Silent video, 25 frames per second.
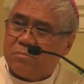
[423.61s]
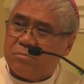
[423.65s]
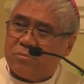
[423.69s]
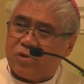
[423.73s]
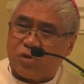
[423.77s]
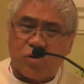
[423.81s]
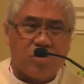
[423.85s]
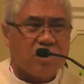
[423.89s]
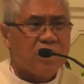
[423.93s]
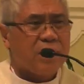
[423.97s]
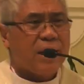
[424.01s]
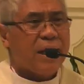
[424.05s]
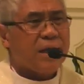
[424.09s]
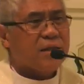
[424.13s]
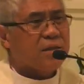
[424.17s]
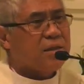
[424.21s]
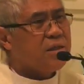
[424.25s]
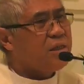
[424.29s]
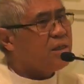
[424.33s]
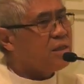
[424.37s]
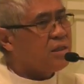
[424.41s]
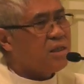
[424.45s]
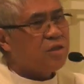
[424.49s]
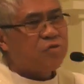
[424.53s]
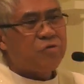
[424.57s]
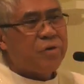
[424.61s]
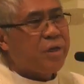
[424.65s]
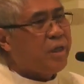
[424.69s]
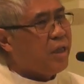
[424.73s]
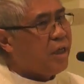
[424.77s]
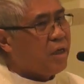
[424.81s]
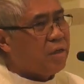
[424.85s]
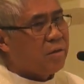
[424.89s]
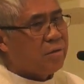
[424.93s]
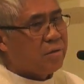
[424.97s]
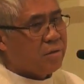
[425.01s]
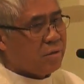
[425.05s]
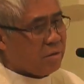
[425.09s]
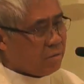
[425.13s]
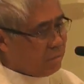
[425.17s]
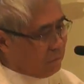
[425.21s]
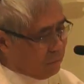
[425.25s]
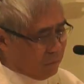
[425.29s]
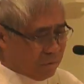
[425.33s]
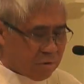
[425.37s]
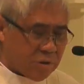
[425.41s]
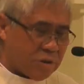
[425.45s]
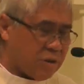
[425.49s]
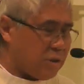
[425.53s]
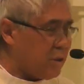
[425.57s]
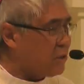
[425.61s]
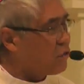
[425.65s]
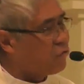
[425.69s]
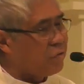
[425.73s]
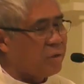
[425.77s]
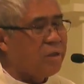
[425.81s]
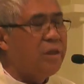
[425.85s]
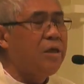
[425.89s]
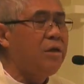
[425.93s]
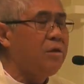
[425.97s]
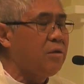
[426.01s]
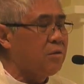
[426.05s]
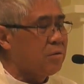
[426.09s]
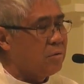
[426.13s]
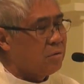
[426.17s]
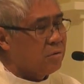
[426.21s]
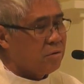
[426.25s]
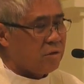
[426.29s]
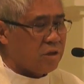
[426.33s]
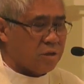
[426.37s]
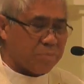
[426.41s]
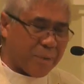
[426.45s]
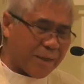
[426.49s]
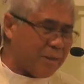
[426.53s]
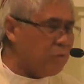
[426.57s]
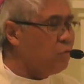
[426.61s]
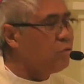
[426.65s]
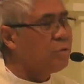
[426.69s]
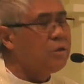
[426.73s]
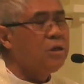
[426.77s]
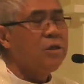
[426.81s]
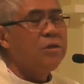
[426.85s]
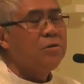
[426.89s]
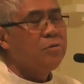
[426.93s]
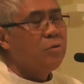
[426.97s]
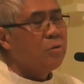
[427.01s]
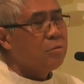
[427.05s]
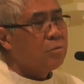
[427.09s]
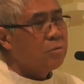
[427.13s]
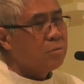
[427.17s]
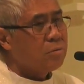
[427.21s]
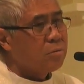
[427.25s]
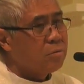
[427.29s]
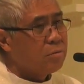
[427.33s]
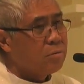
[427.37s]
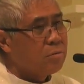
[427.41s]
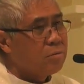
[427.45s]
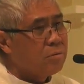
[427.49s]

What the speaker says: So the lector is still reading. He's just reading. It's my duty, you know.